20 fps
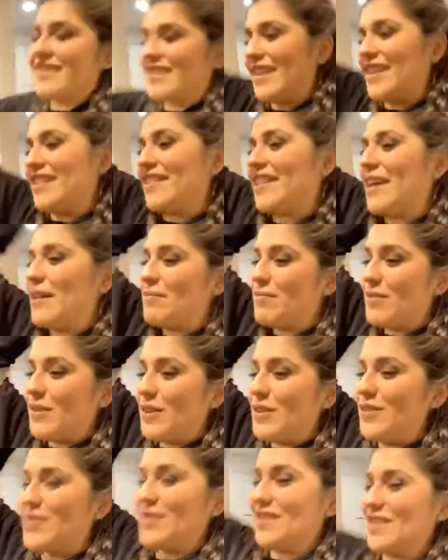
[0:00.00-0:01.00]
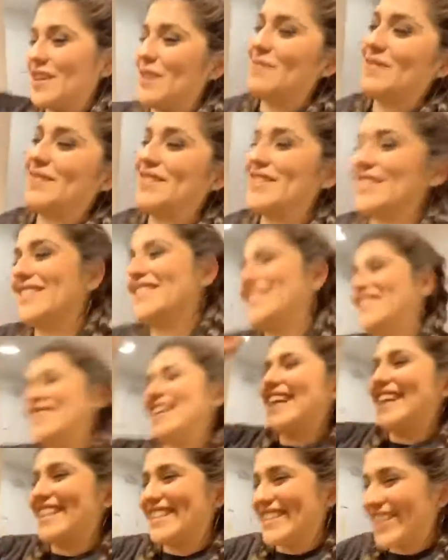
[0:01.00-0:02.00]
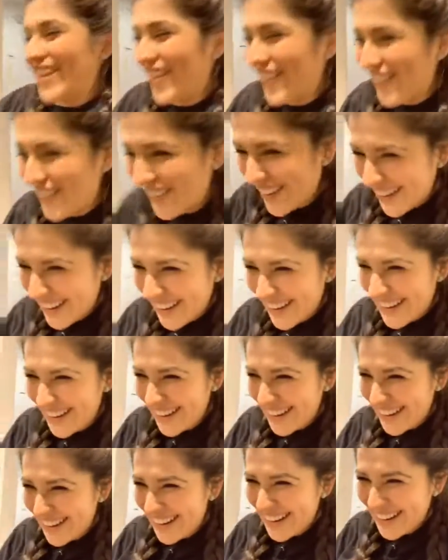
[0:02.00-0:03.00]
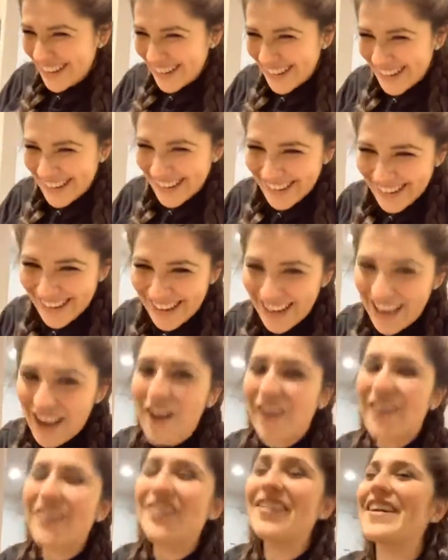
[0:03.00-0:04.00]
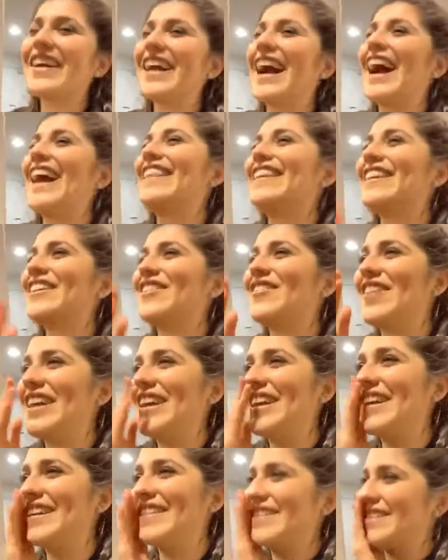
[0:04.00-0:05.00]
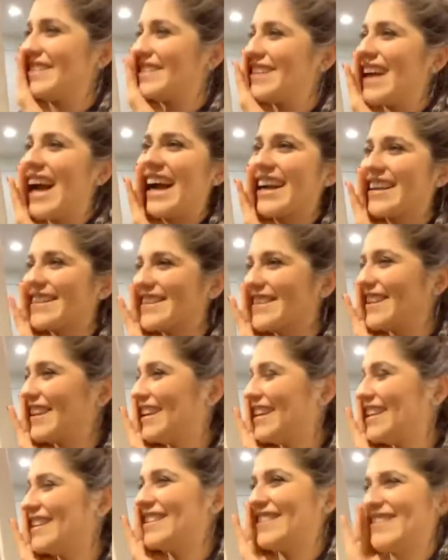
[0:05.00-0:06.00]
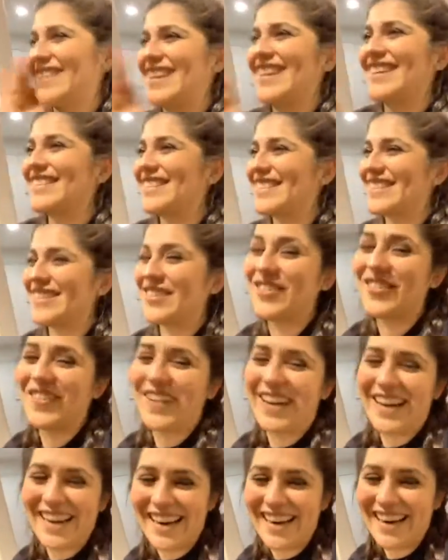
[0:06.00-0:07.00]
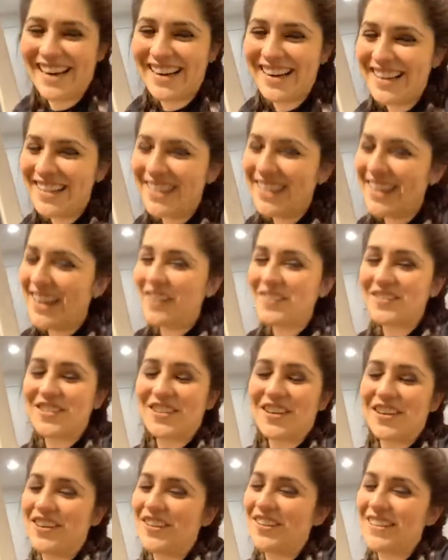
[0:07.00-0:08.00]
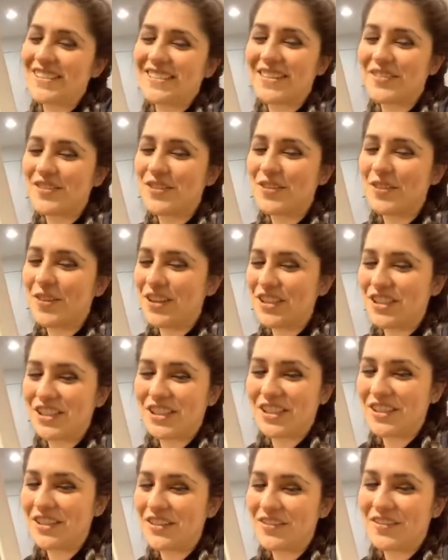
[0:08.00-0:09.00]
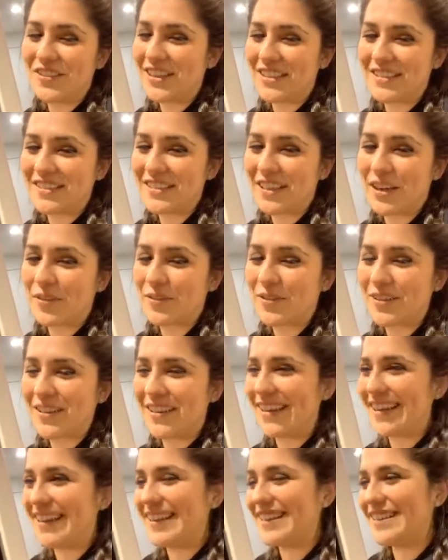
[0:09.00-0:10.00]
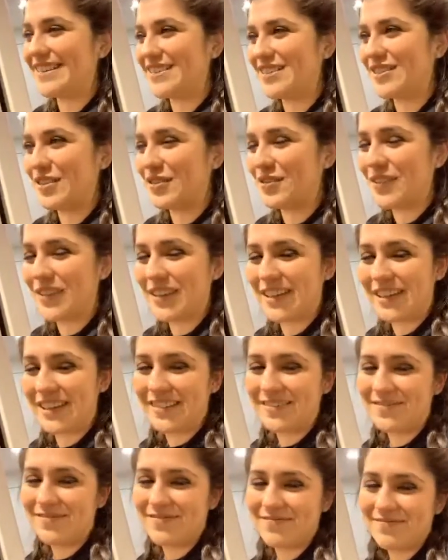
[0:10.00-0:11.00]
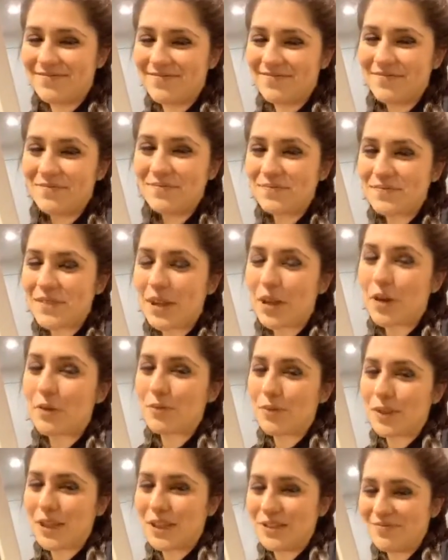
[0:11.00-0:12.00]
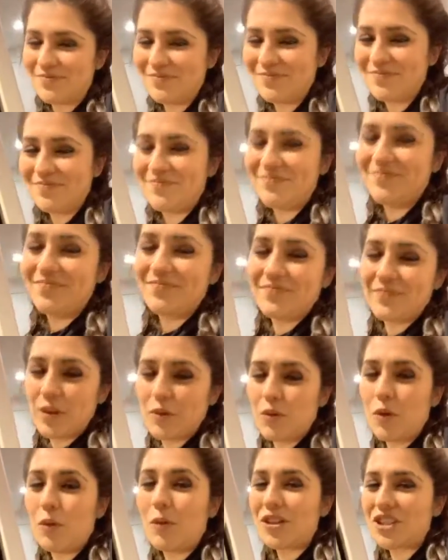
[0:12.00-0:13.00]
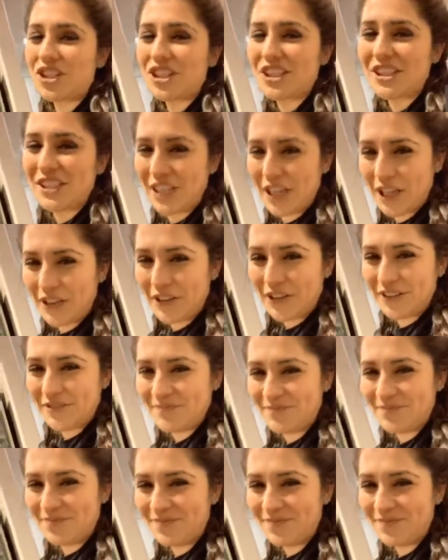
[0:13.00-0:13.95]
thing that blows up and just takes over. The guy like waiting in the taxi, he's like still waiting. I'm sorry, you guys have to watch it if you guys can't relate. It's so funny. Airplane. We'll watch it together.